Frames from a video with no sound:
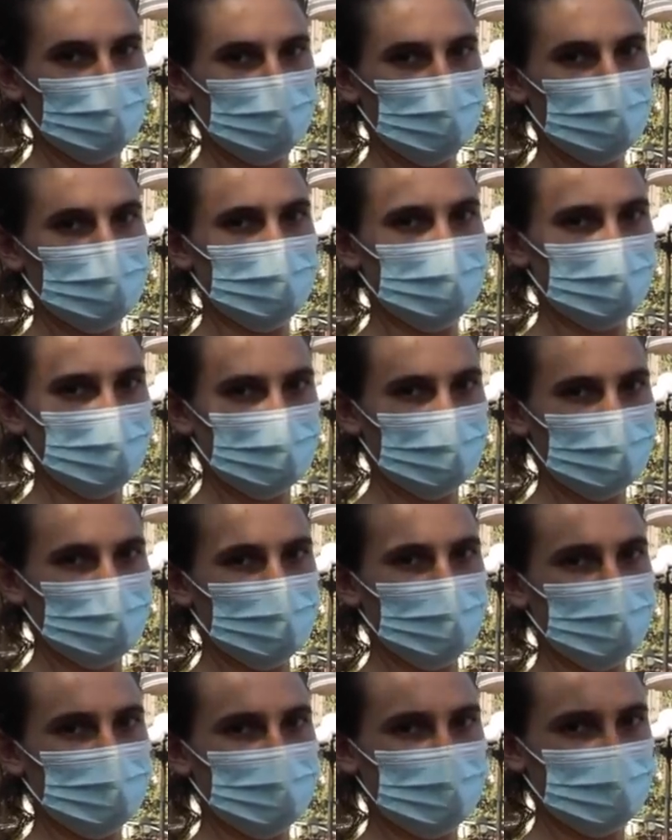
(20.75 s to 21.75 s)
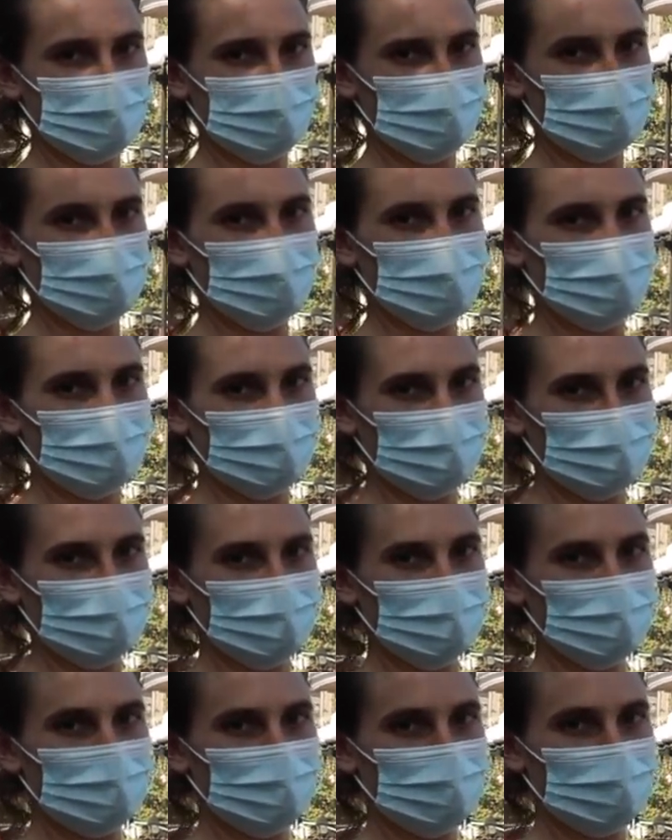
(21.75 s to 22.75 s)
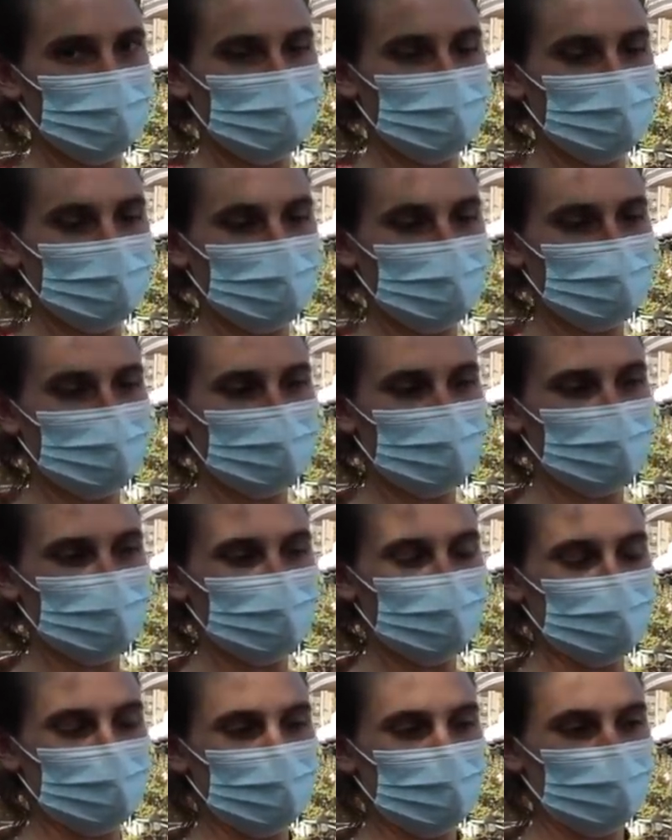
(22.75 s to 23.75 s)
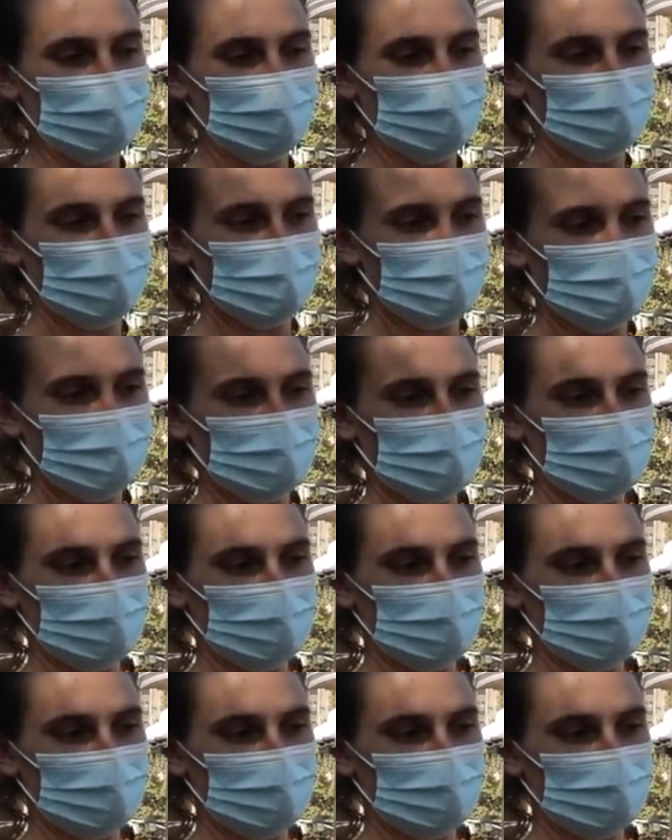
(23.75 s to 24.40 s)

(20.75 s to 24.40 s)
(silent)